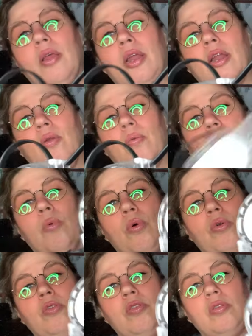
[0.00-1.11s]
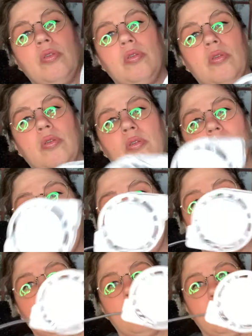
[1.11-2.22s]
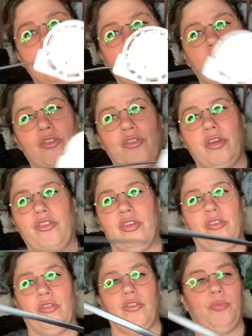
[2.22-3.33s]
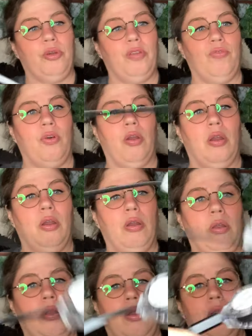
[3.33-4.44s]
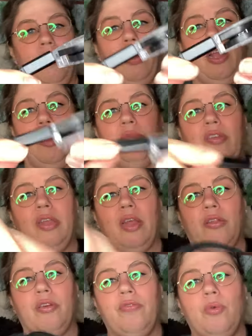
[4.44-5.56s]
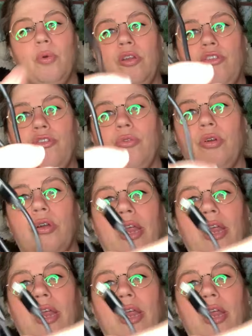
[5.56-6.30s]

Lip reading: And it rolls. So it stretches. So it's pretty far. And then it comes together if you want it shorter.